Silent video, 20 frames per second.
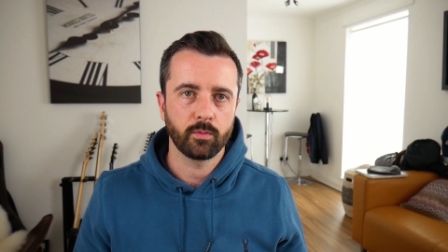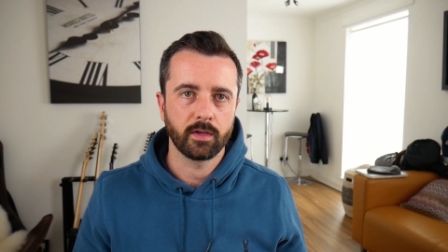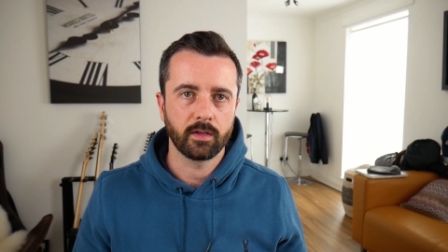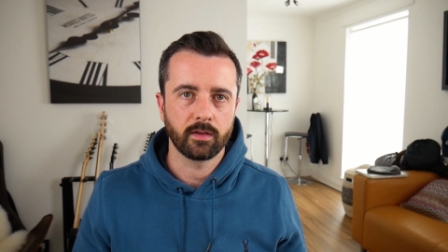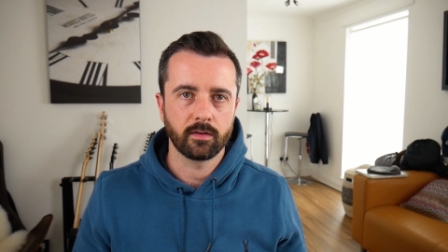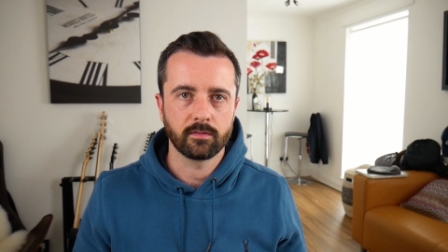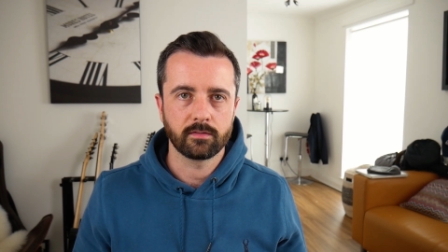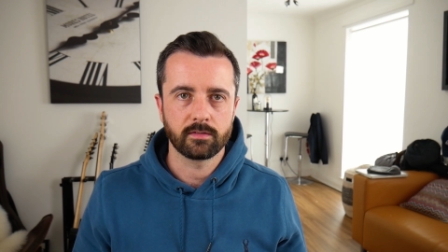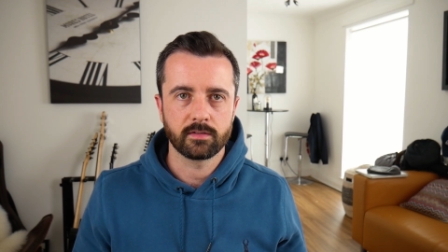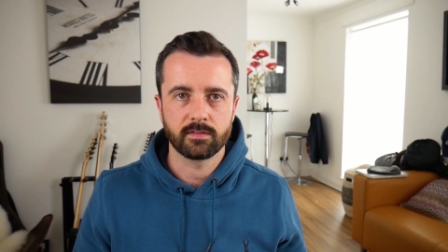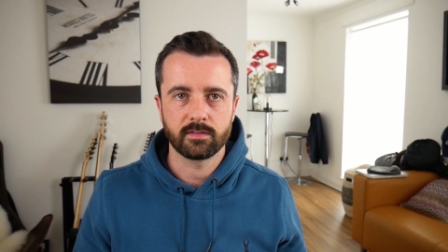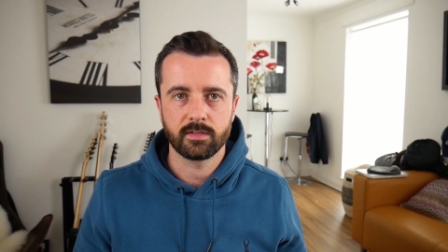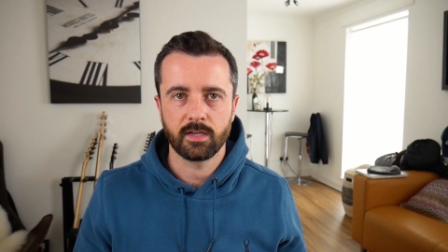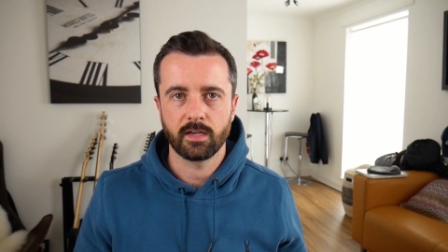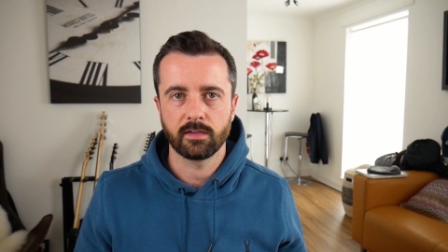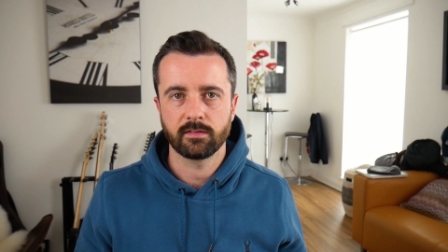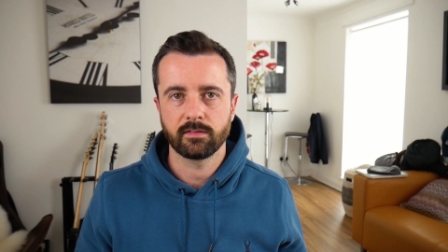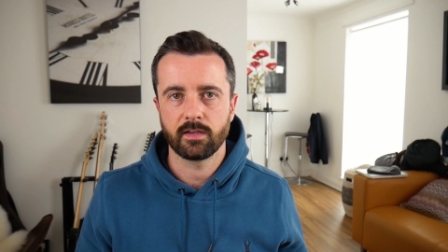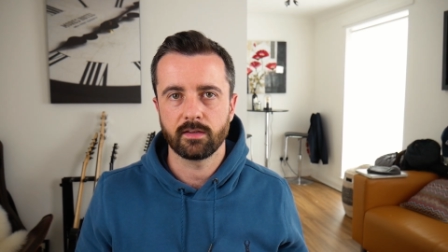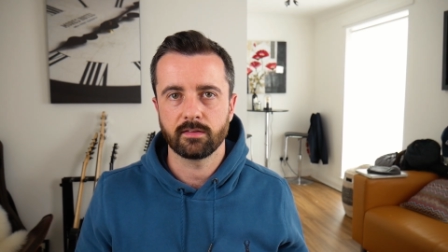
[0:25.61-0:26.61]
We're going to use the
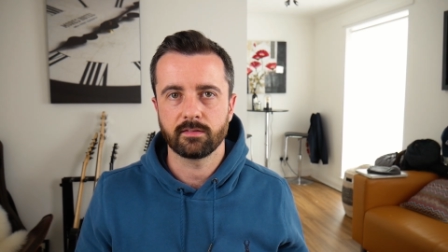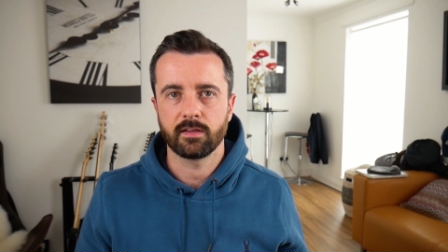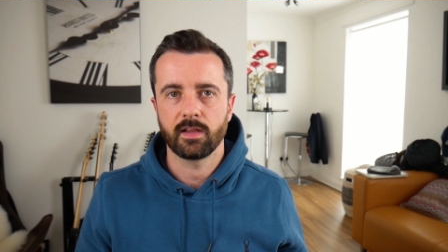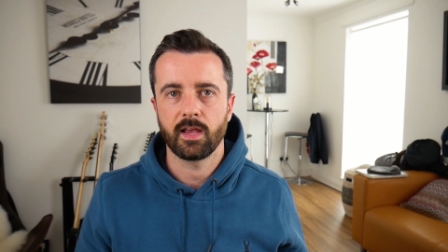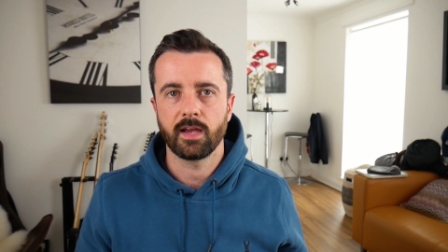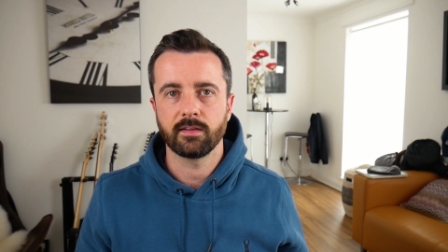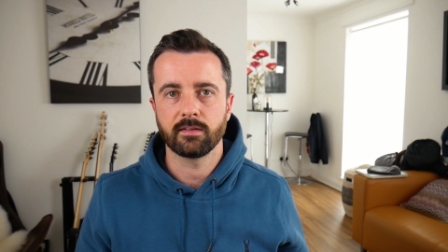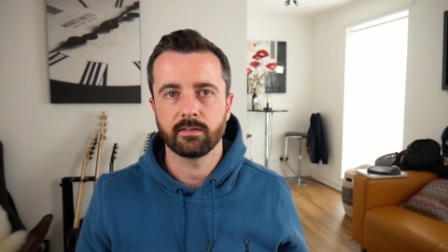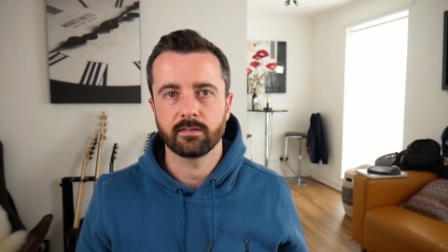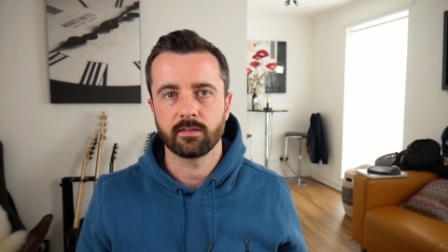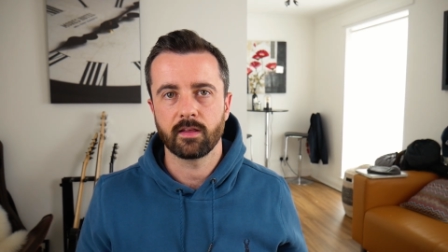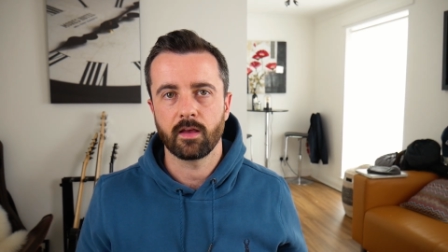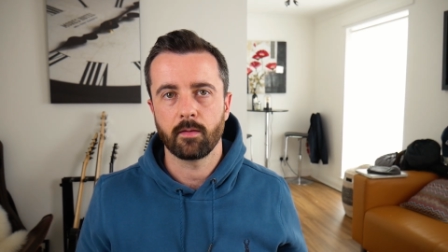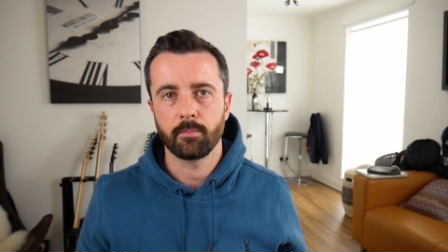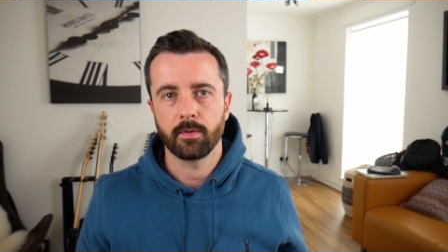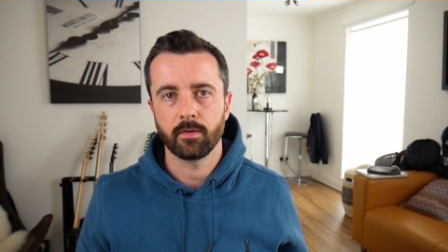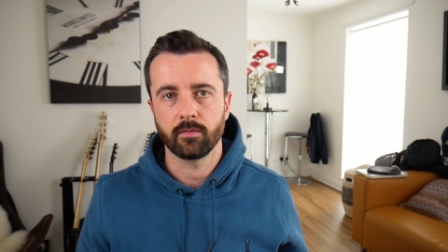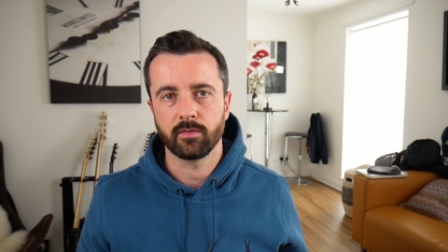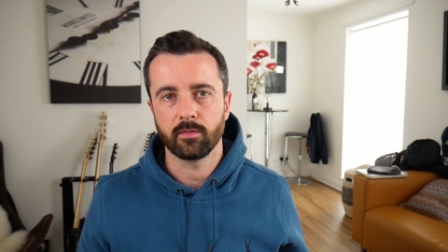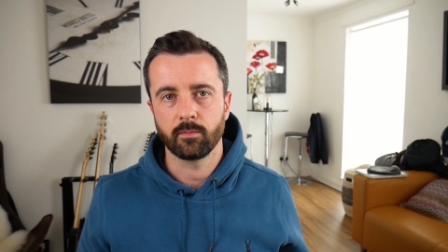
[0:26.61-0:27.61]
CSS selectors that are
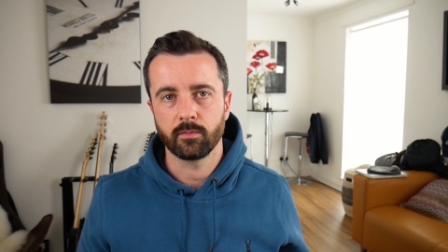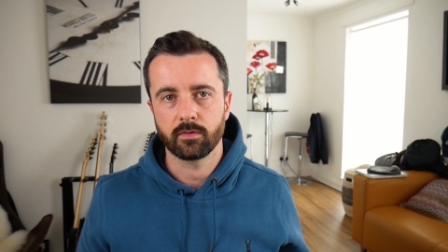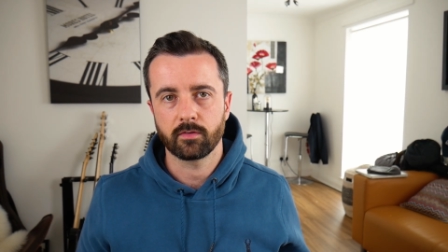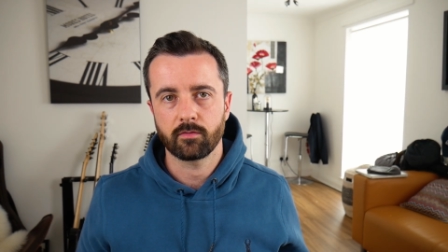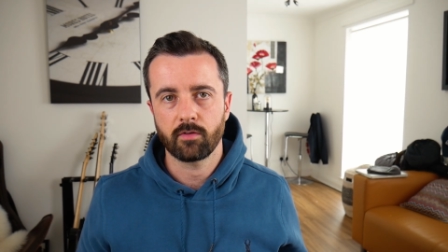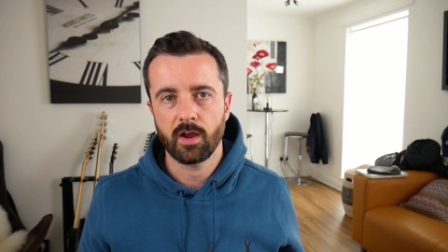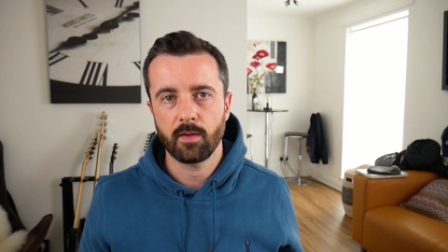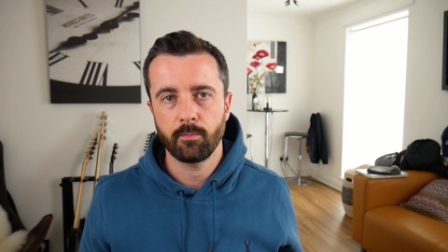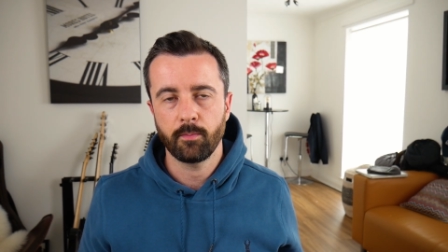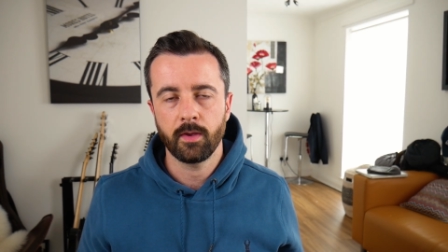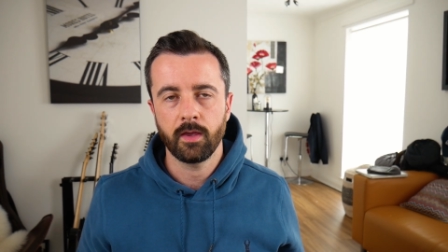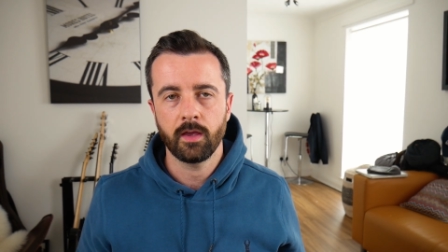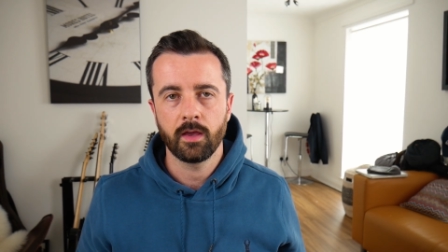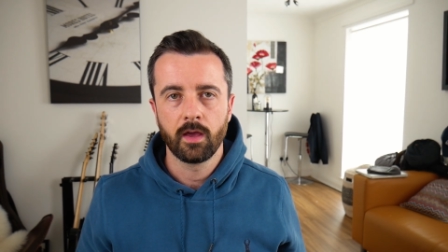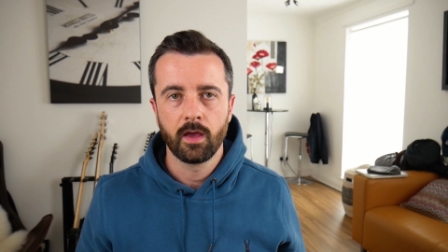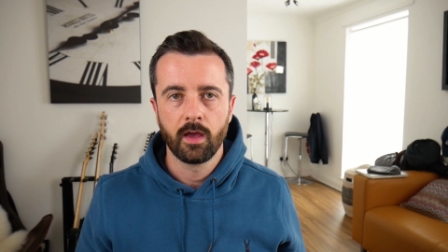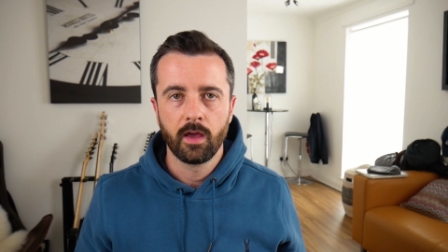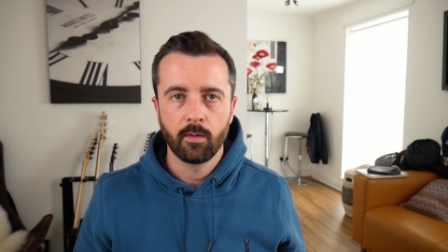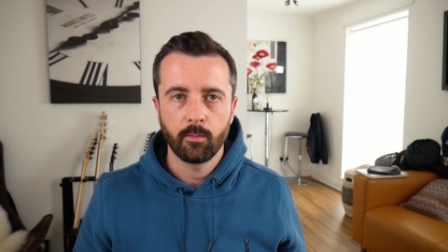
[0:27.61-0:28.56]
built in with Scrapy.